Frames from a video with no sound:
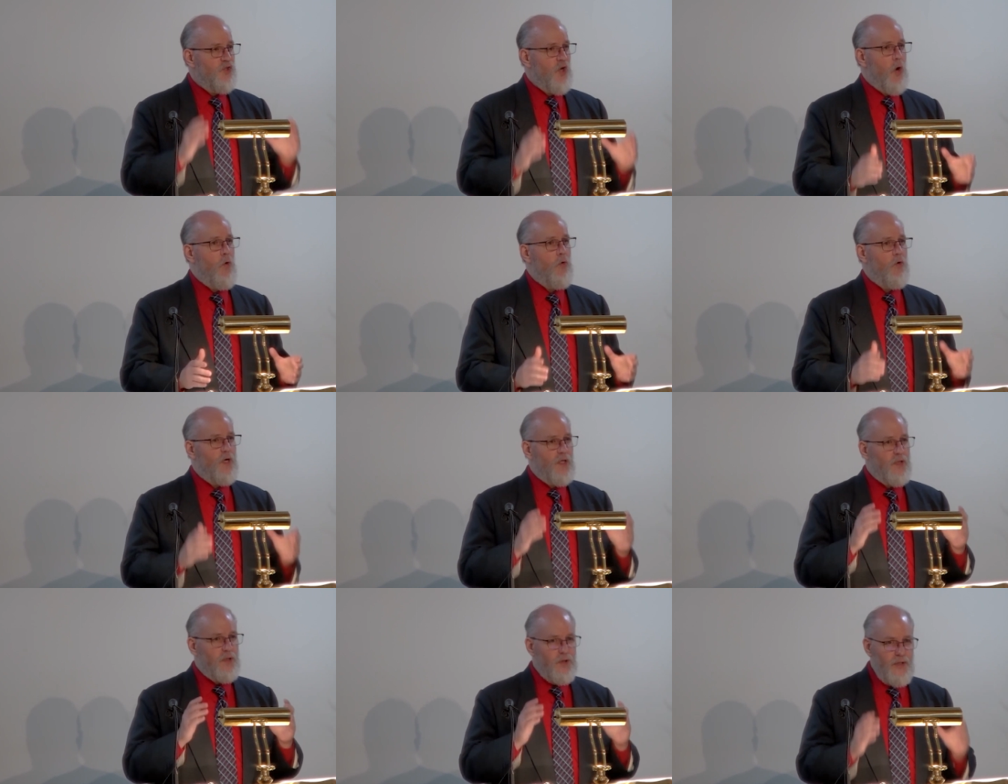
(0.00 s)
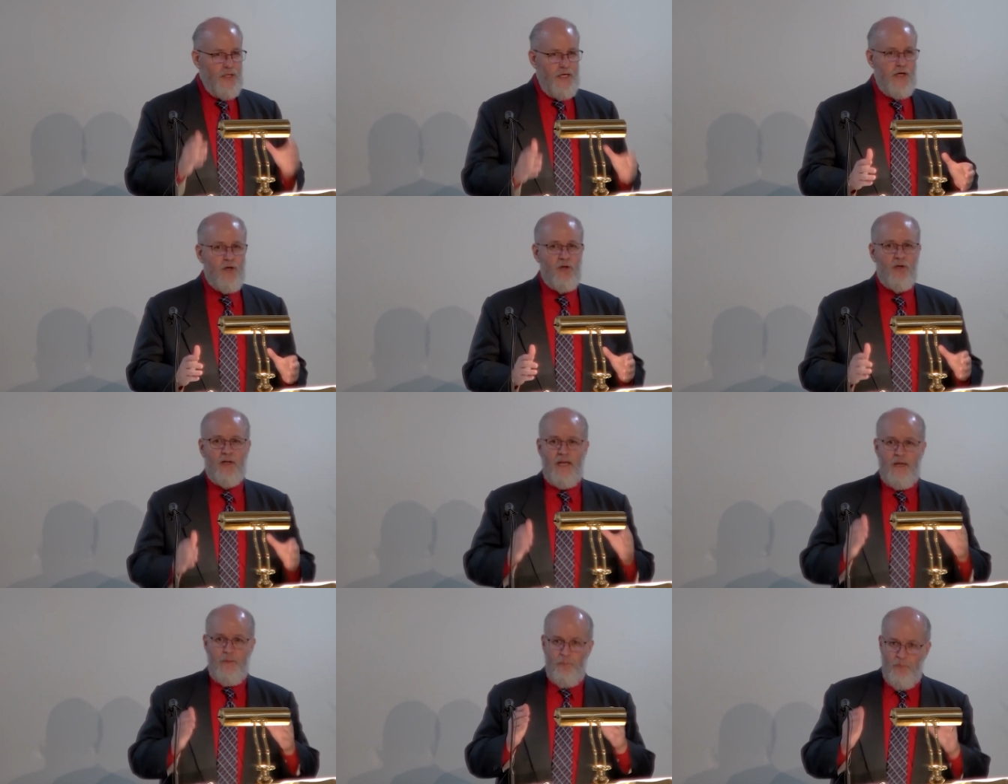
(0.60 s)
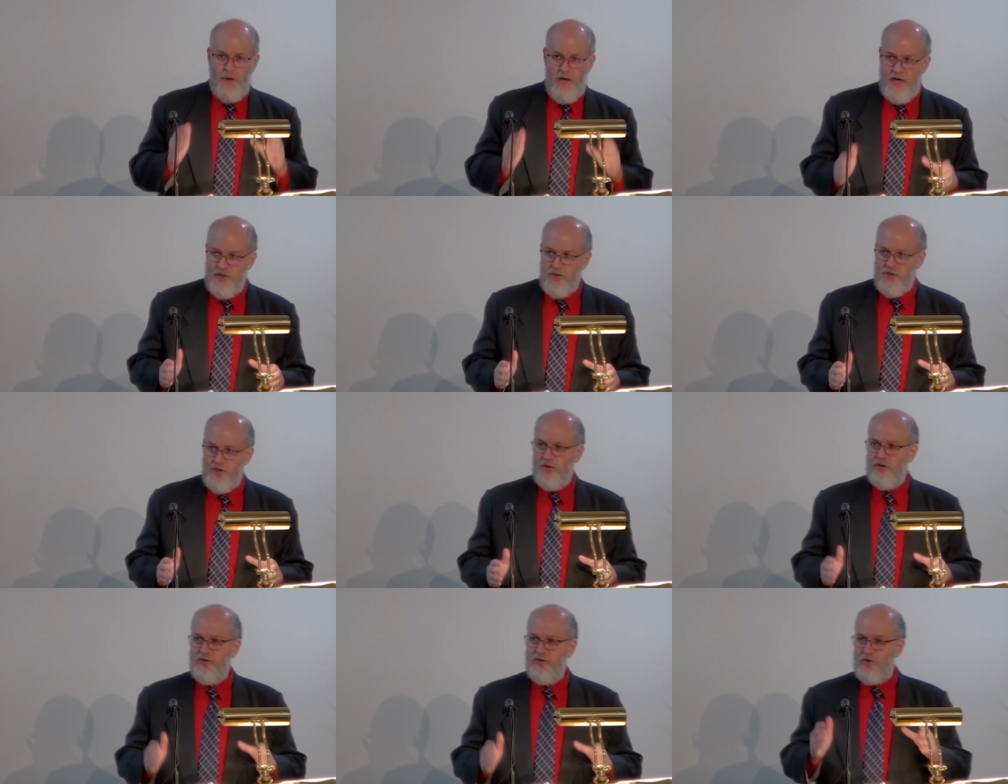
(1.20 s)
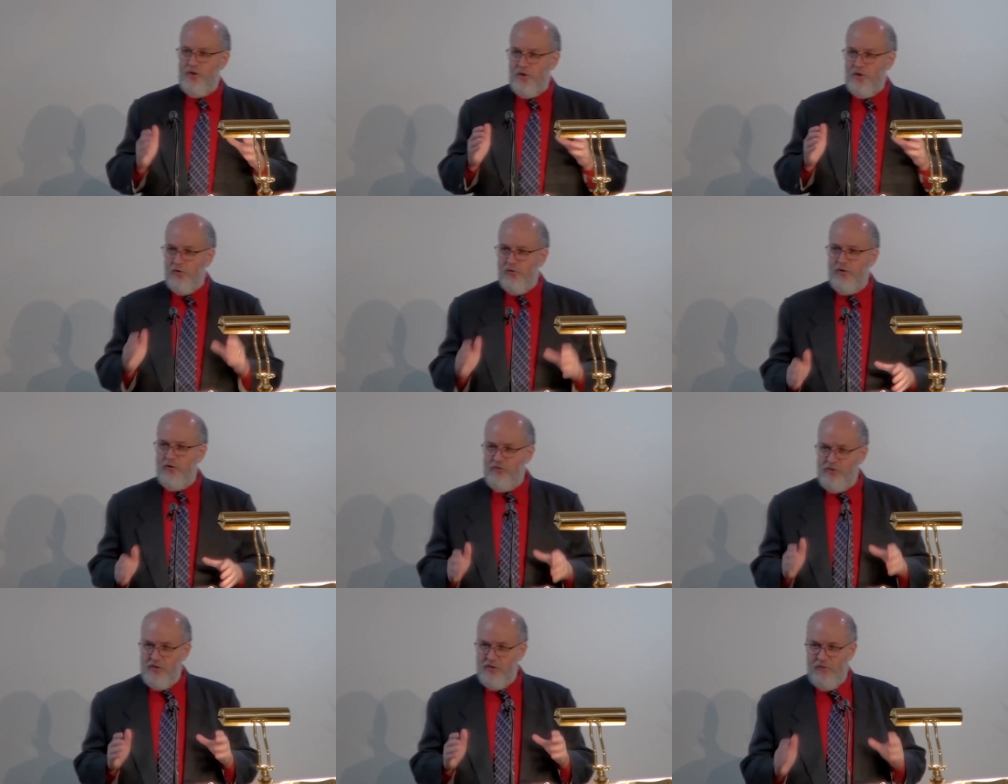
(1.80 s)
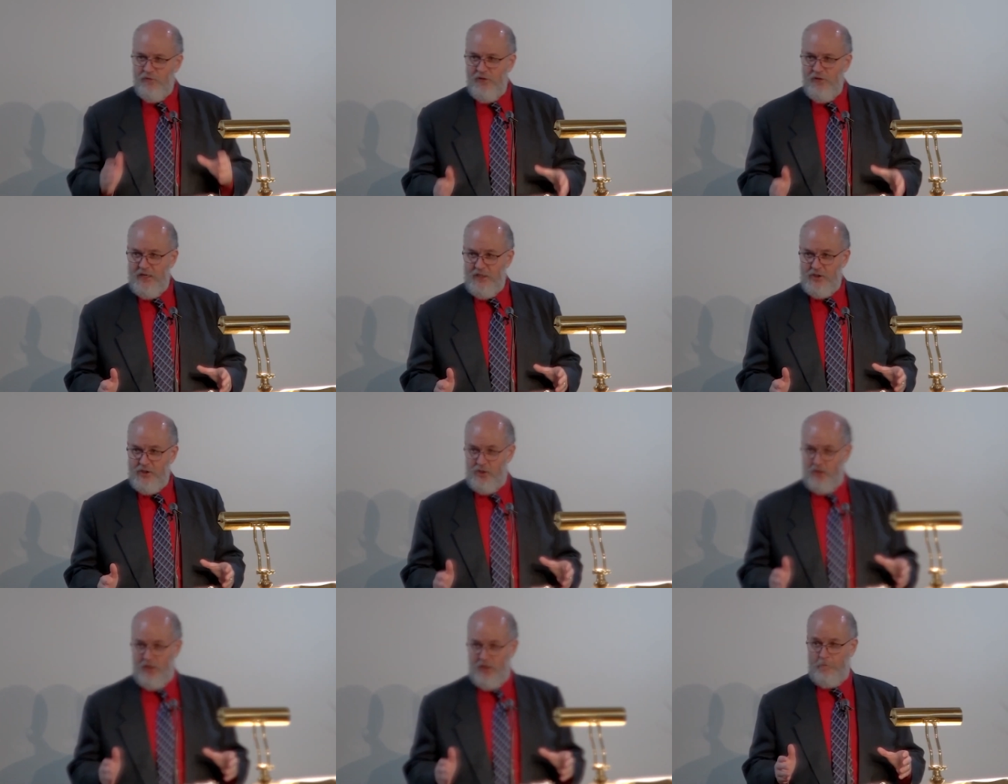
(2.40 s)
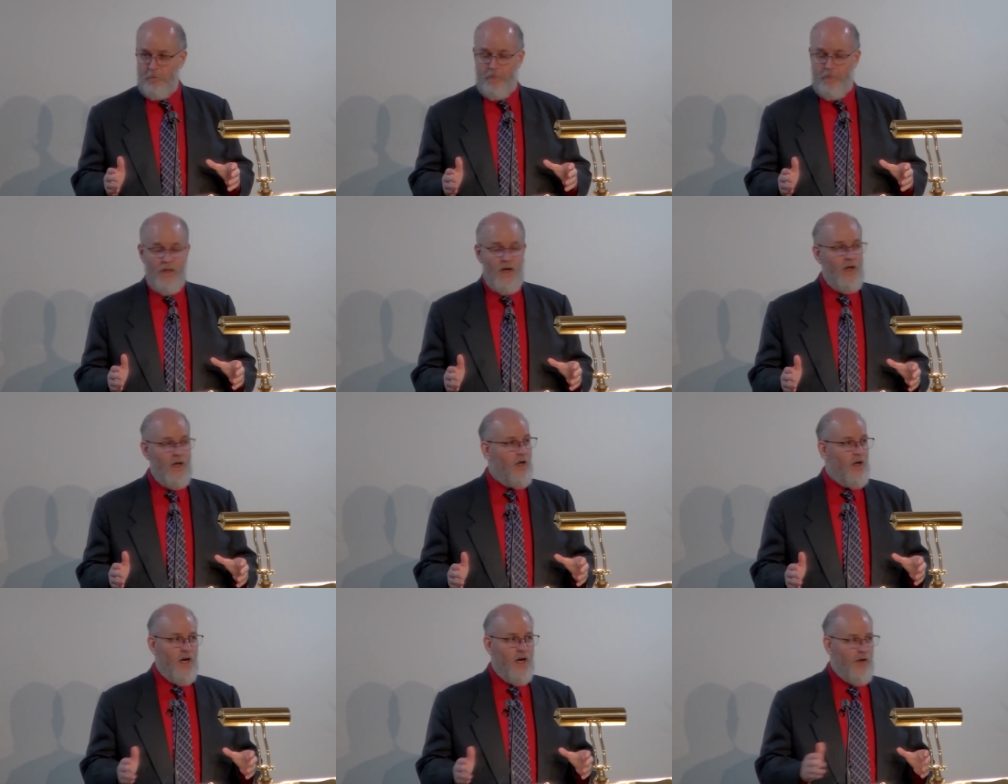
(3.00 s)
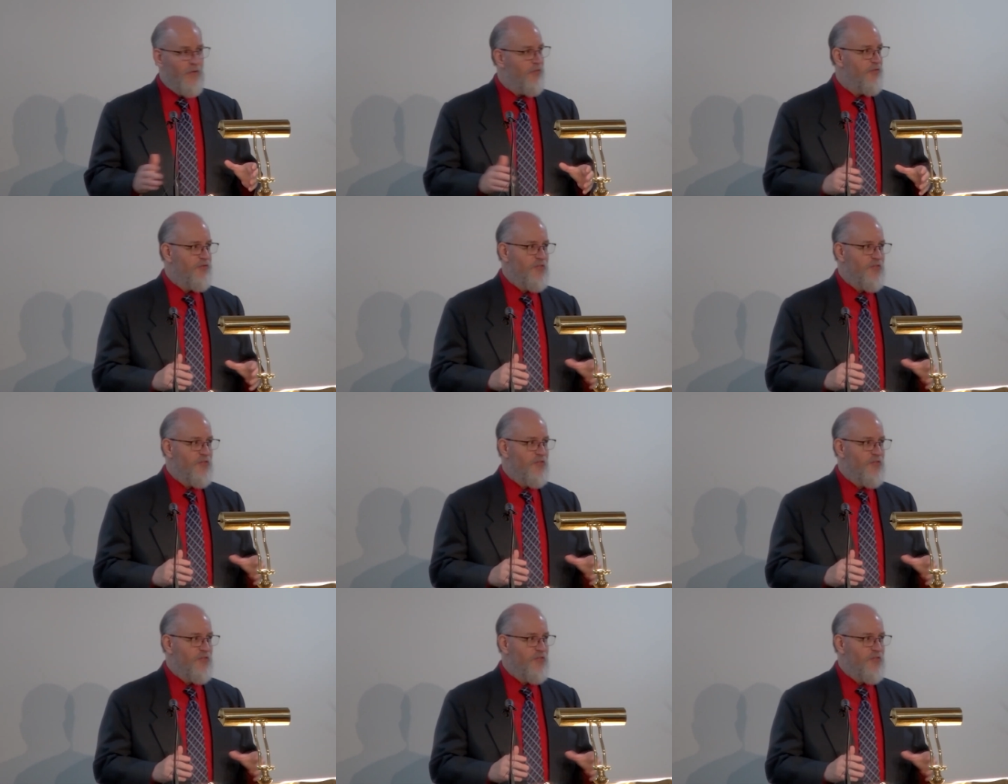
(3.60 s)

so clearly pictures the crucifixion a